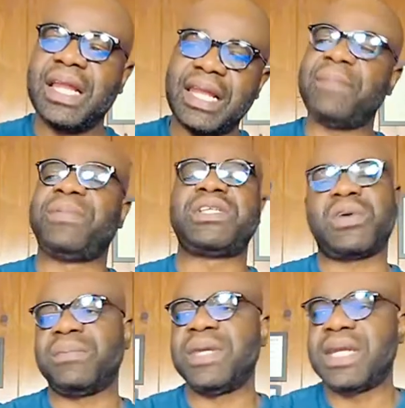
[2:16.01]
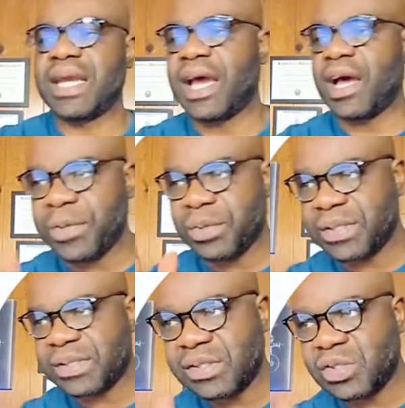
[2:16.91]
Let BizCrown Media help your
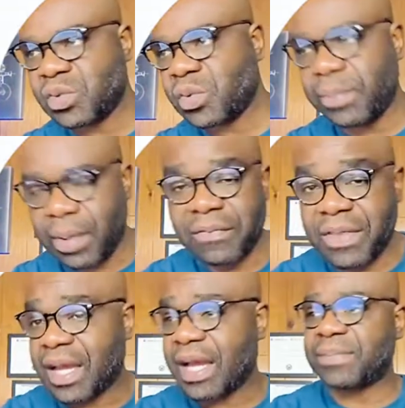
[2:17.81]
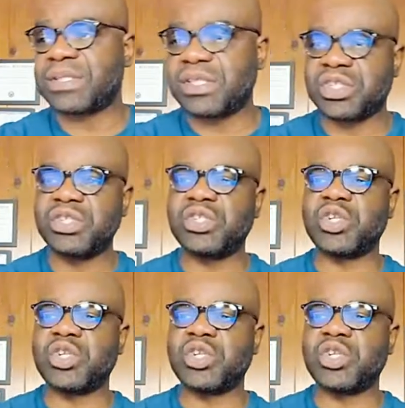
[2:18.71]
business soar above the competition.